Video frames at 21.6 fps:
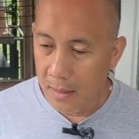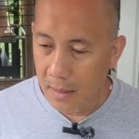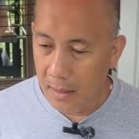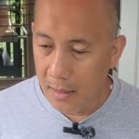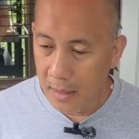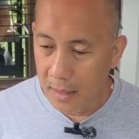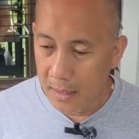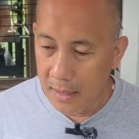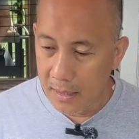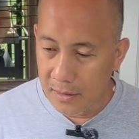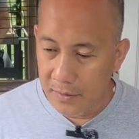
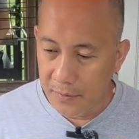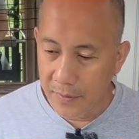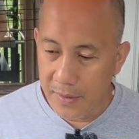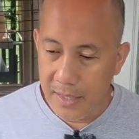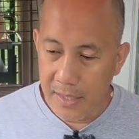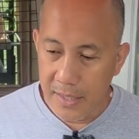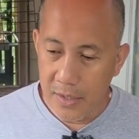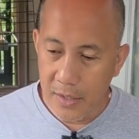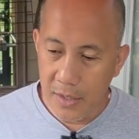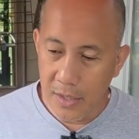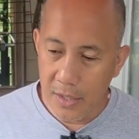and it's
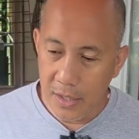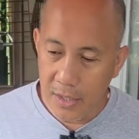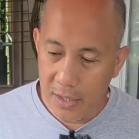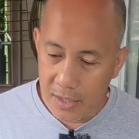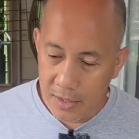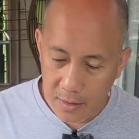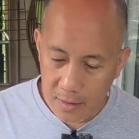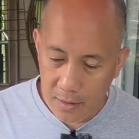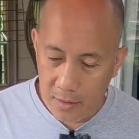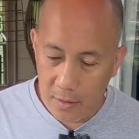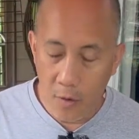really
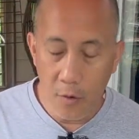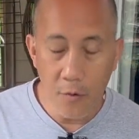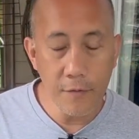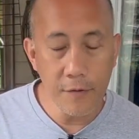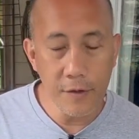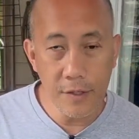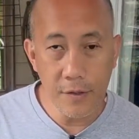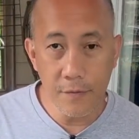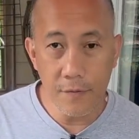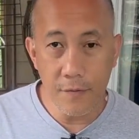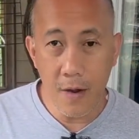good over
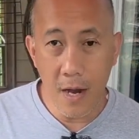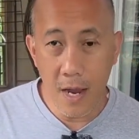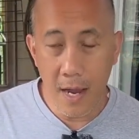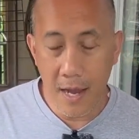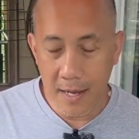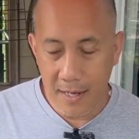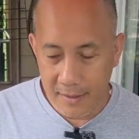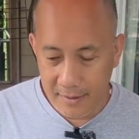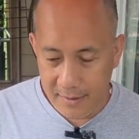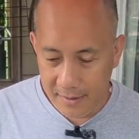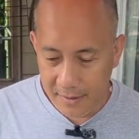the
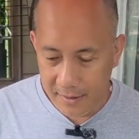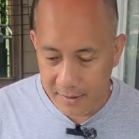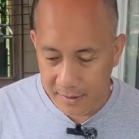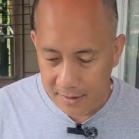rice.